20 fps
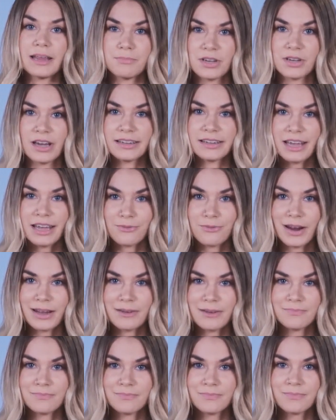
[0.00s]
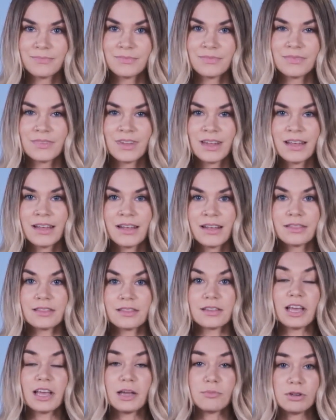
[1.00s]
API Gateway.
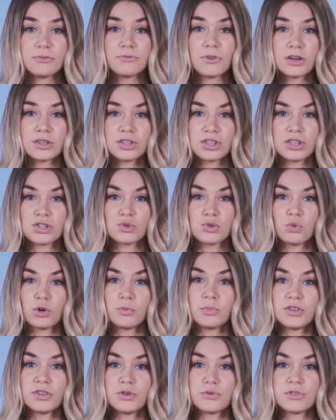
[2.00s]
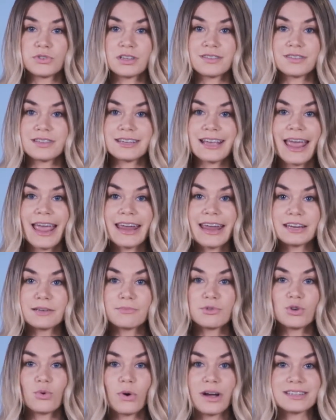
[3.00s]
The Lambda functions will be using the
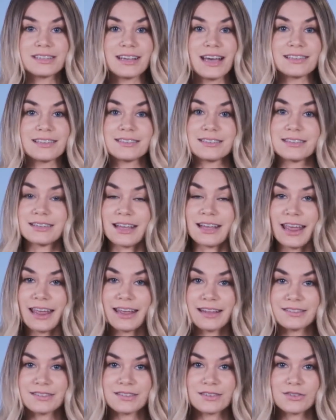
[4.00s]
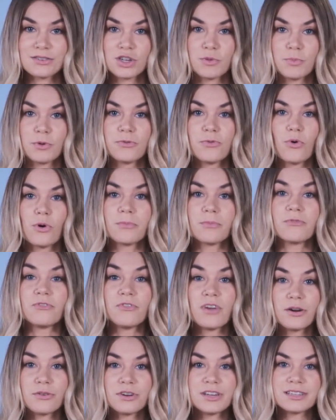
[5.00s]
AWS SDKs to perform
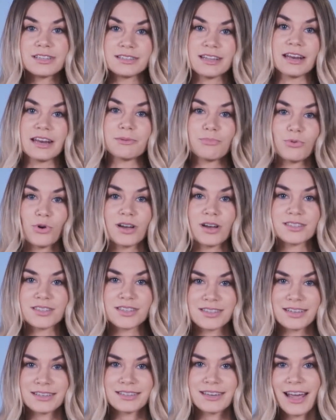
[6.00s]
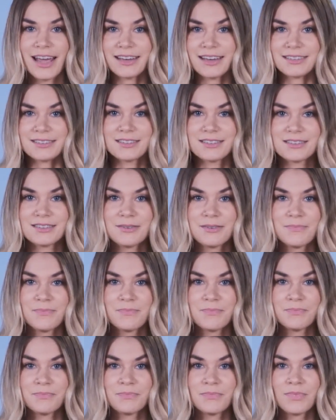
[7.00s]
various data processing tasks.
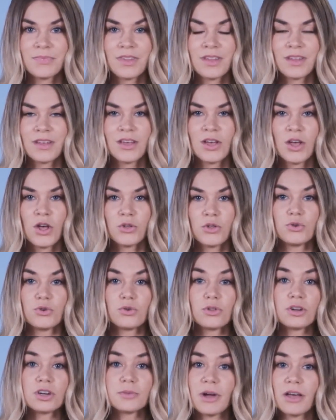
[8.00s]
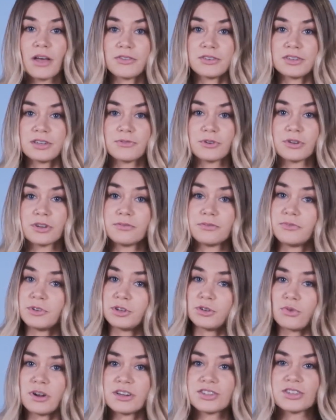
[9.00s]
You'll learn about the different
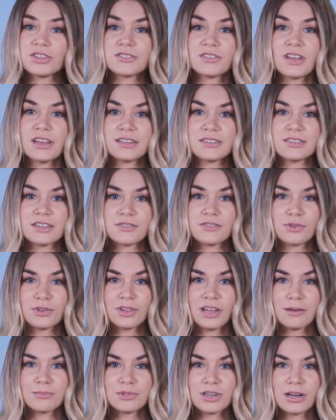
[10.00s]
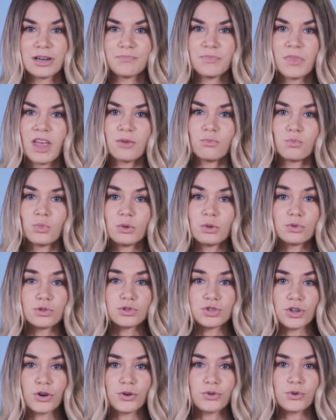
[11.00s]
configurations that exist for Lambda, and we will
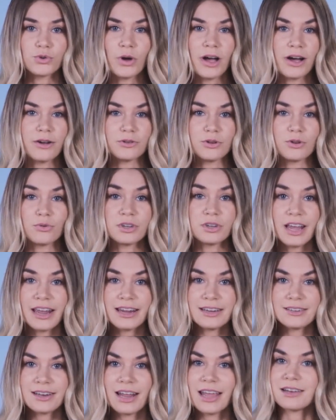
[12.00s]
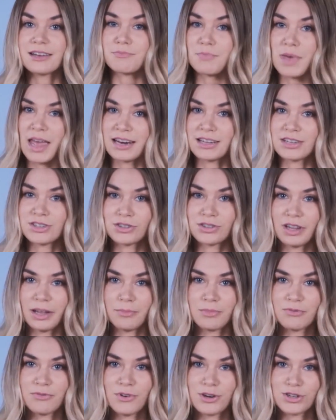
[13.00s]
show you how to create and manage
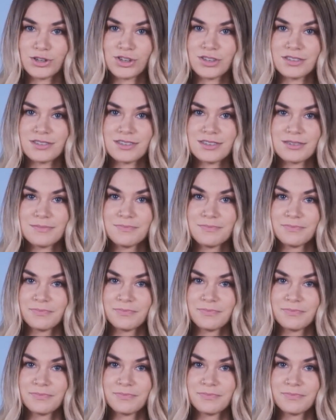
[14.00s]
Lambda functions.